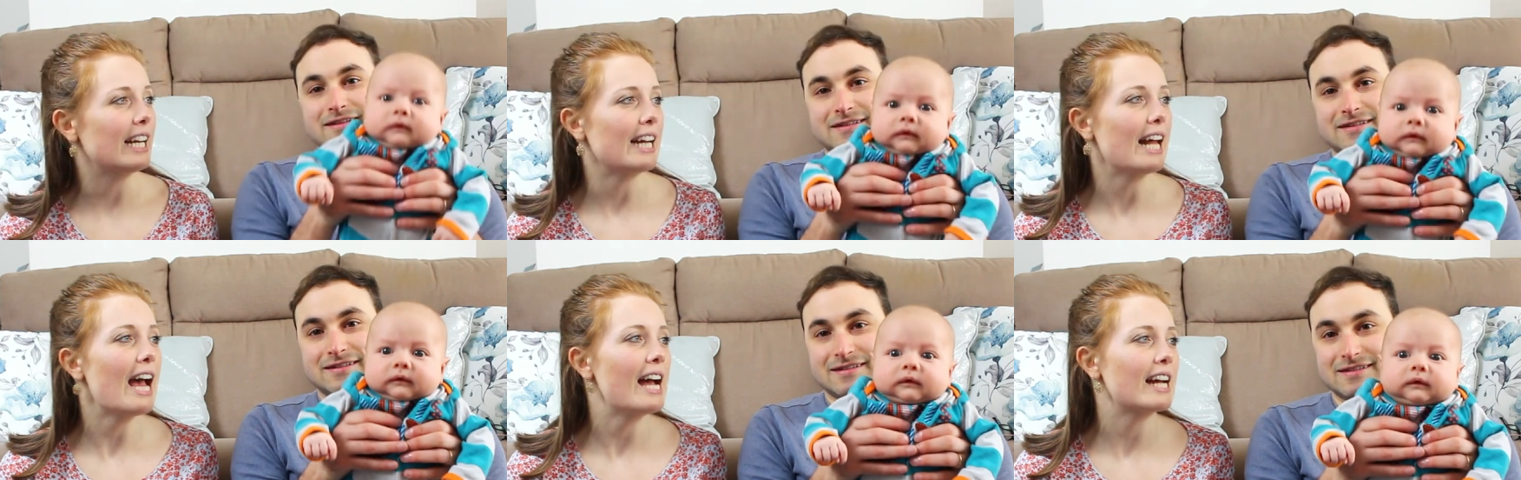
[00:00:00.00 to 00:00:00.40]

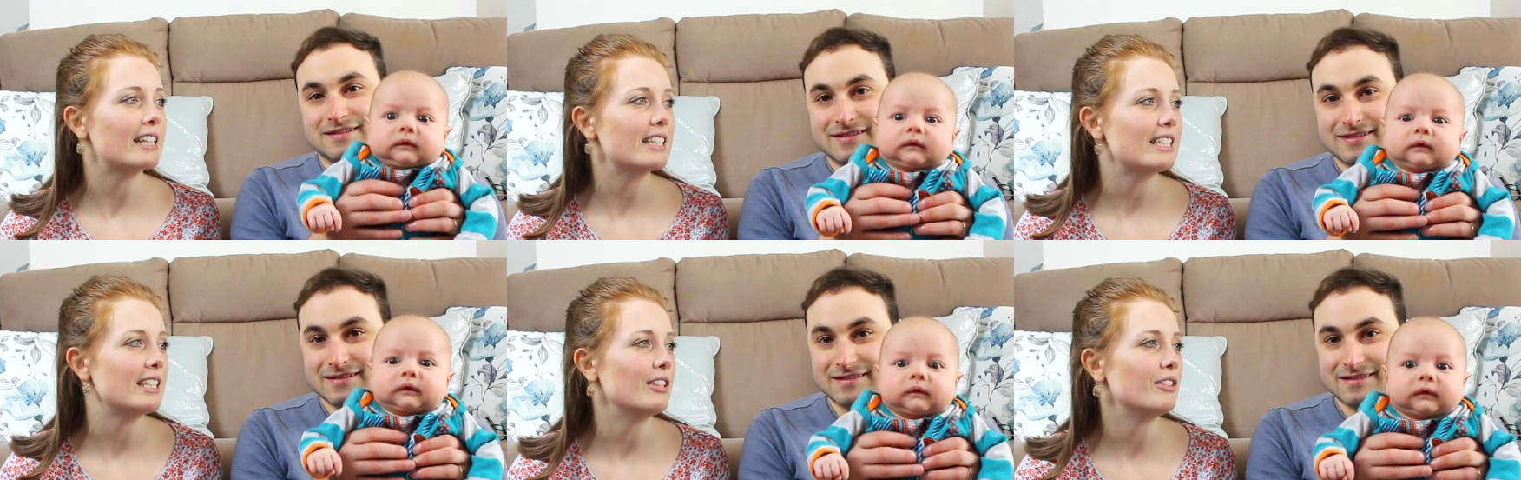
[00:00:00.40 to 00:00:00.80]
Speaker 1: and
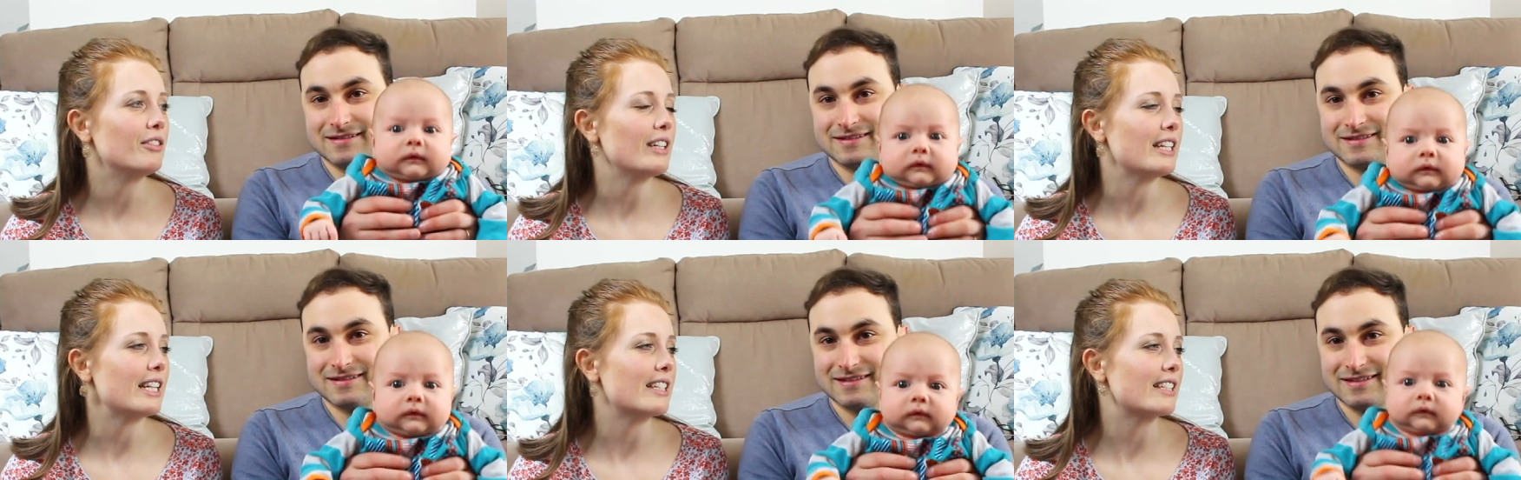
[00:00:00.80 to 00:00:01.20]
active,
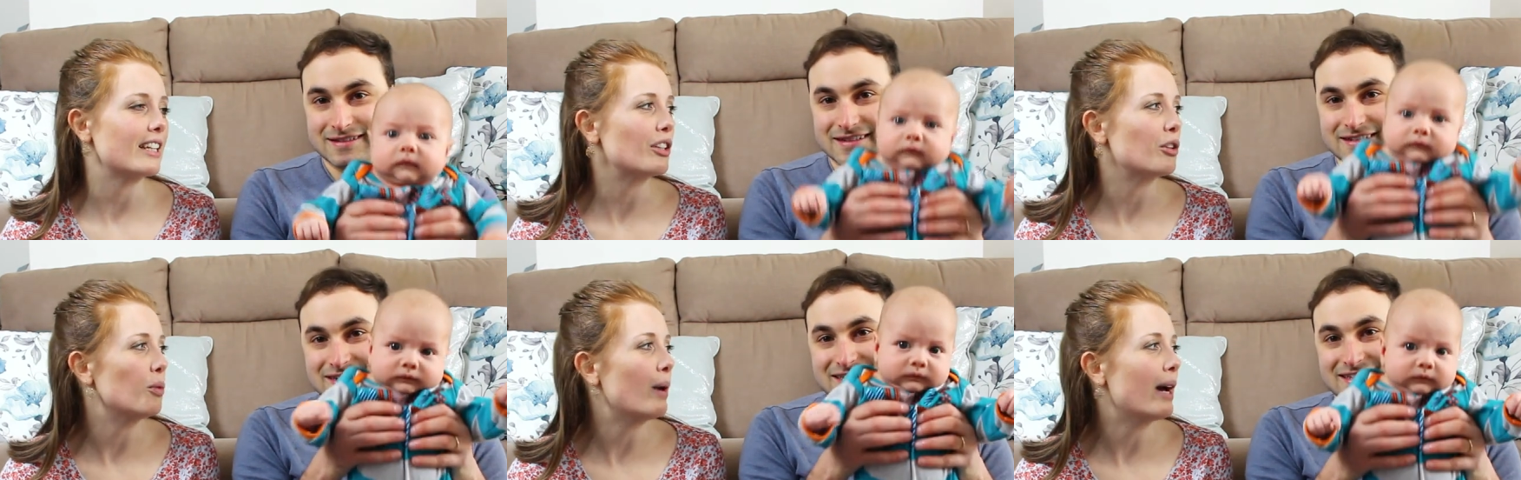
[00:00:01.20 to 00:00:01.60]
and he's
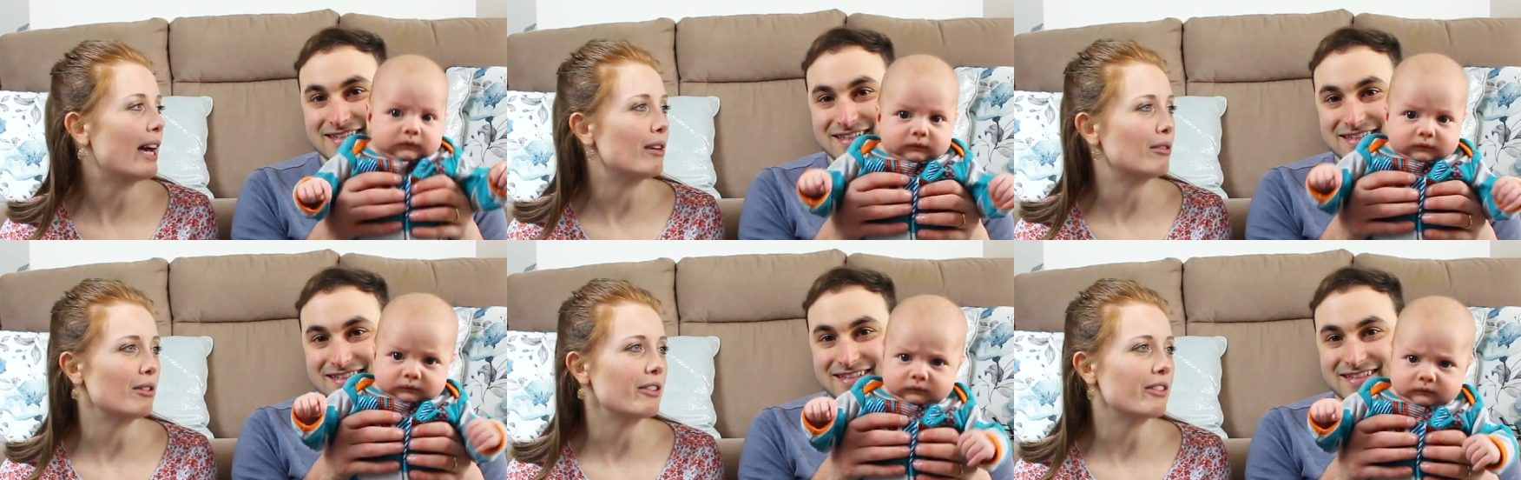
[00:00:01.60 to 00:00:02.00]
like
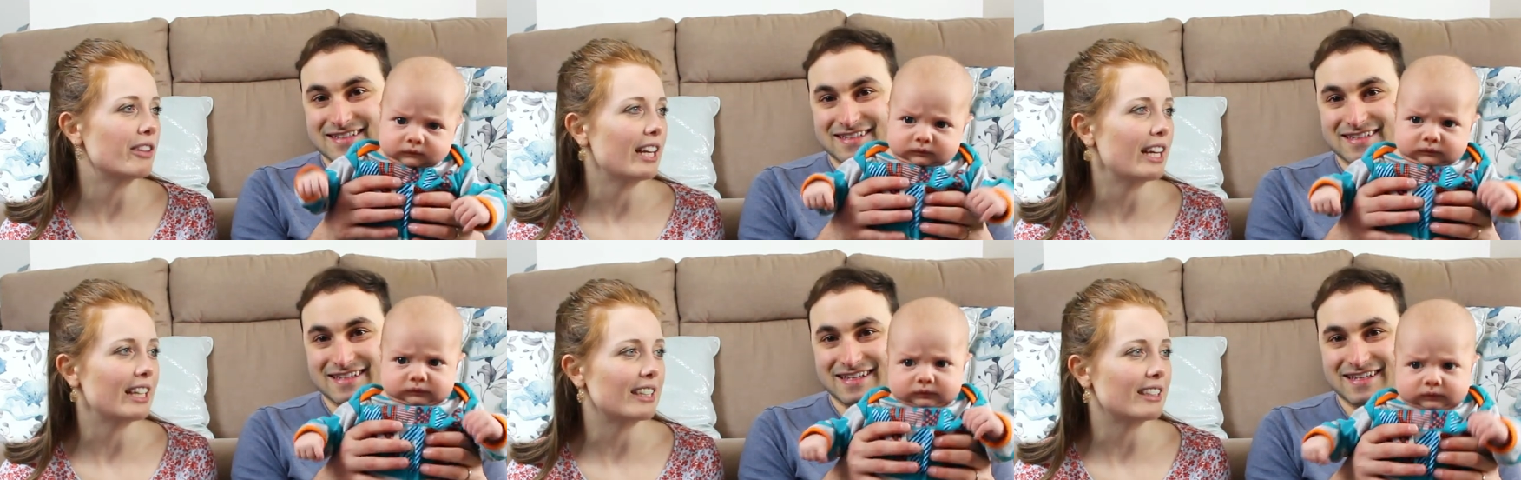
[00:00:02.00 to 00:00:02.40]
aware of
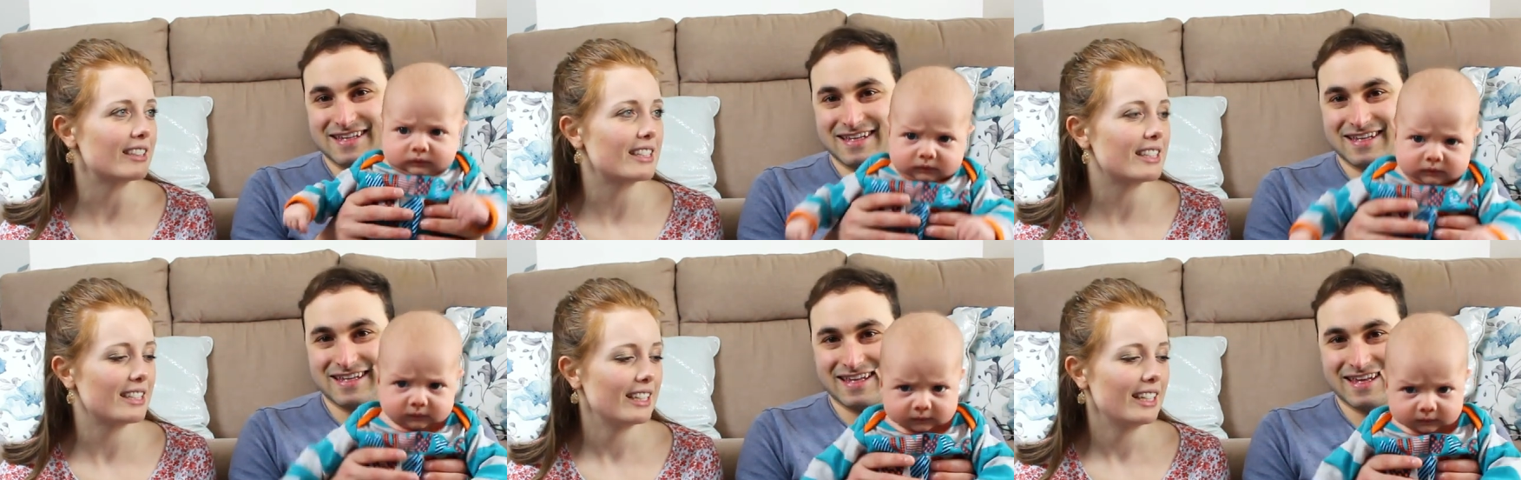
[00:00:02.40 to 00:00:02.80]

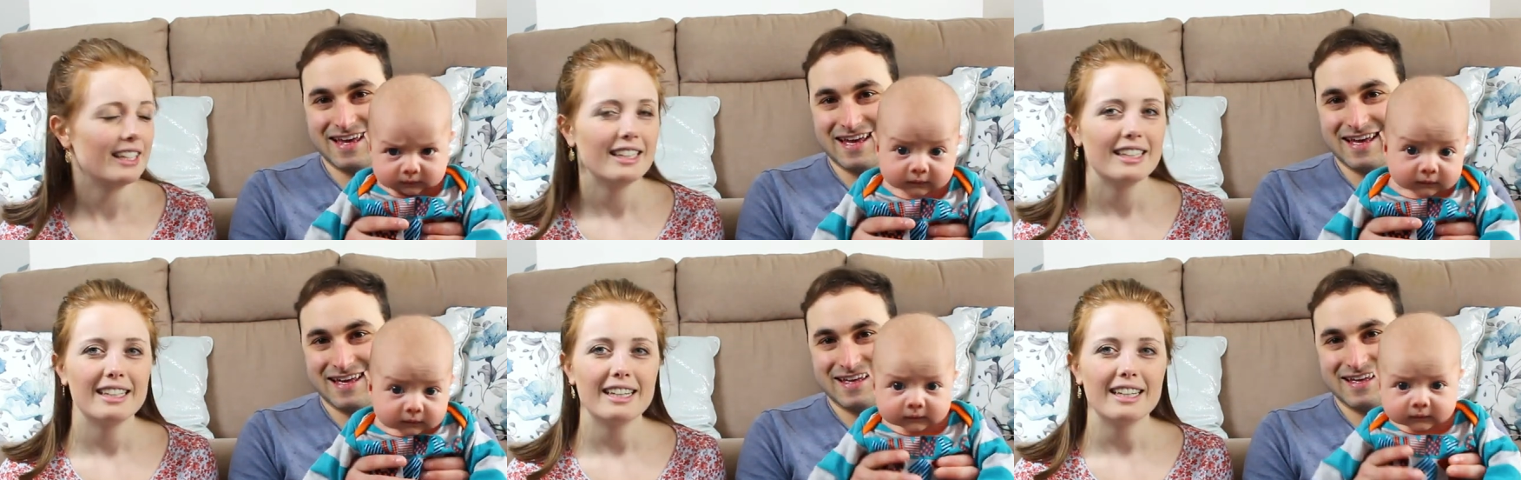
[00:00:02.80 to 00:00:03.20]
things.
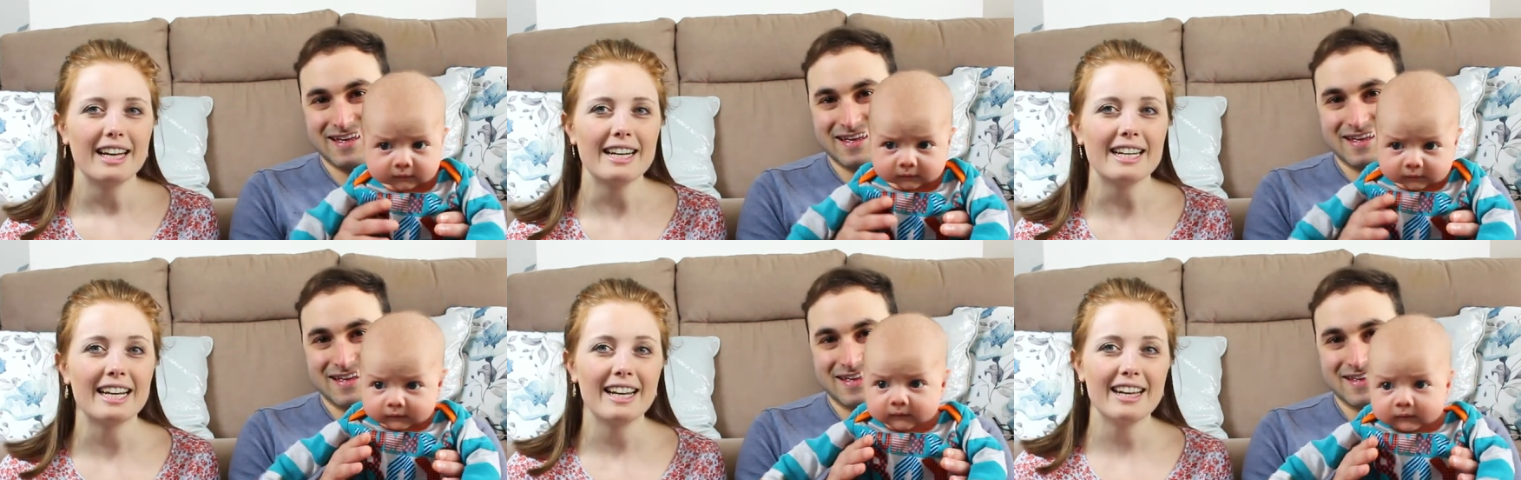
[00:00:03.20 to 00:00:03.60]
Yeah and he